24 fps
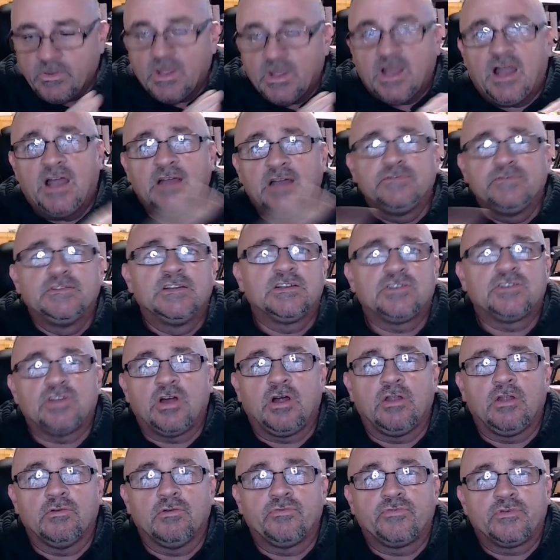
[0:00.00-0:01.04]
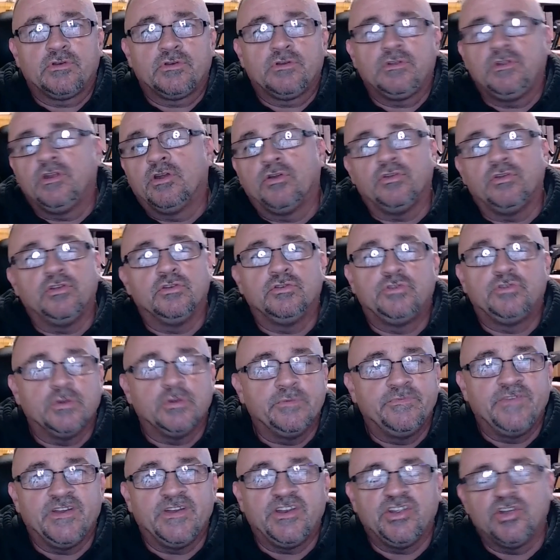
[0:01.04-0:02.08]
I've looked all over, you know,
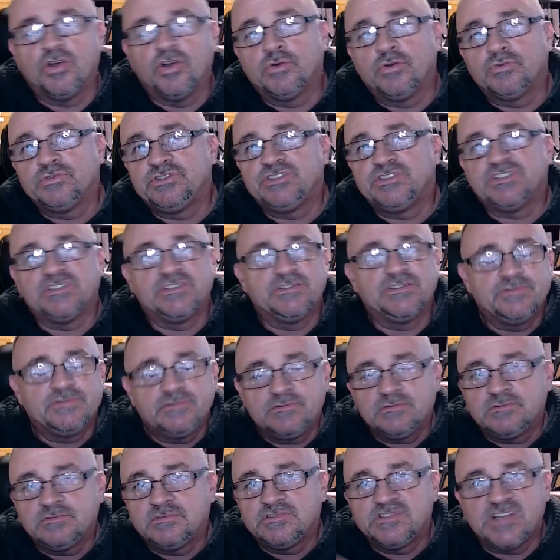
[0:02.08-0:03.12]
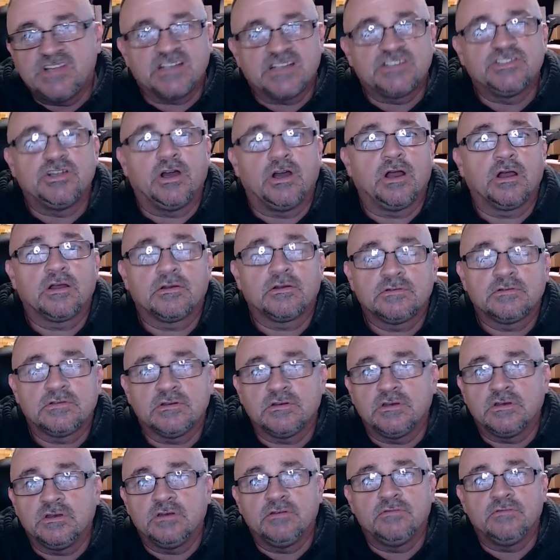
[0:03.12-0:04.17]
YouTube videos and TikTok
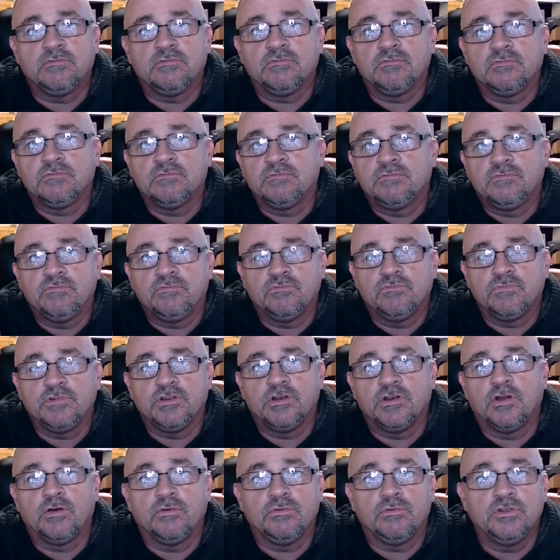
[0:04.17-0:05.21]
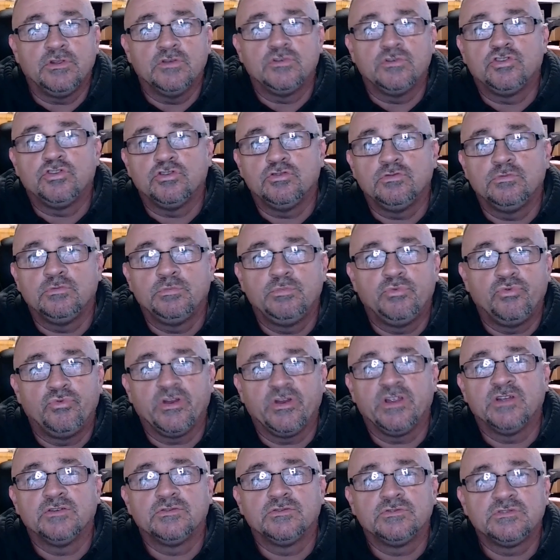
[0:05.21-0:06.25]
and, you know, YouTube
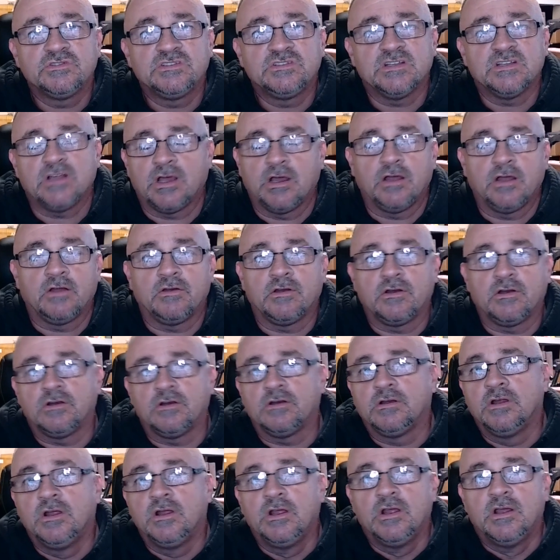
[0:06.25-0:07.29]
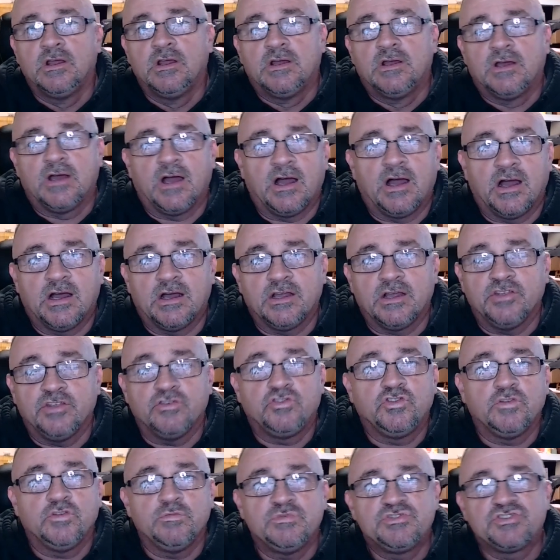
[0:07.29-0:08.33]
Reels or, or uh,
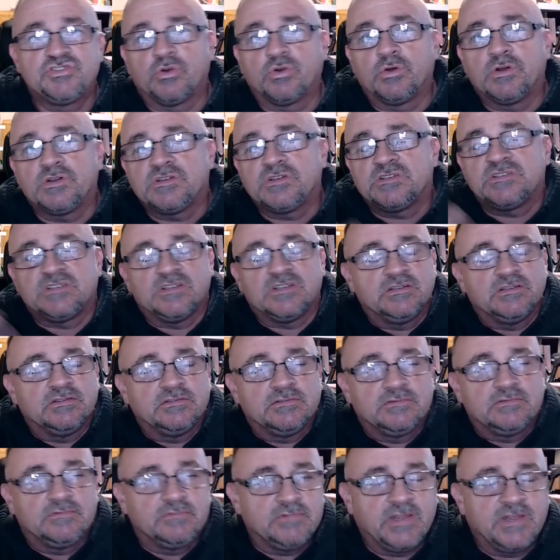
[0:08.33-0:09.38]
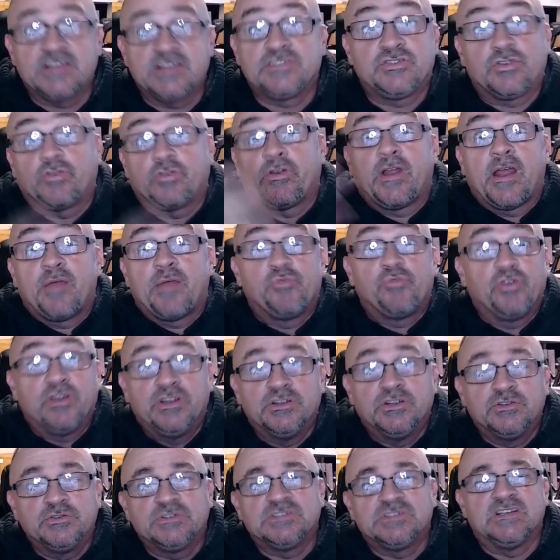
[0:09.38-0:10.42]
YouTube Shorts and Instagram
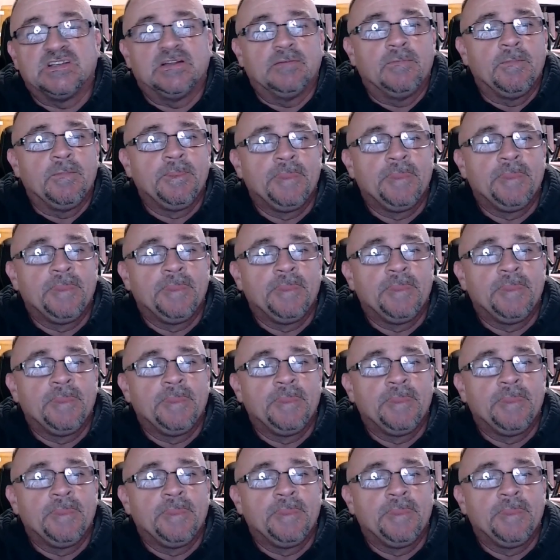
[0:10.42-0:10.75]
Reels. And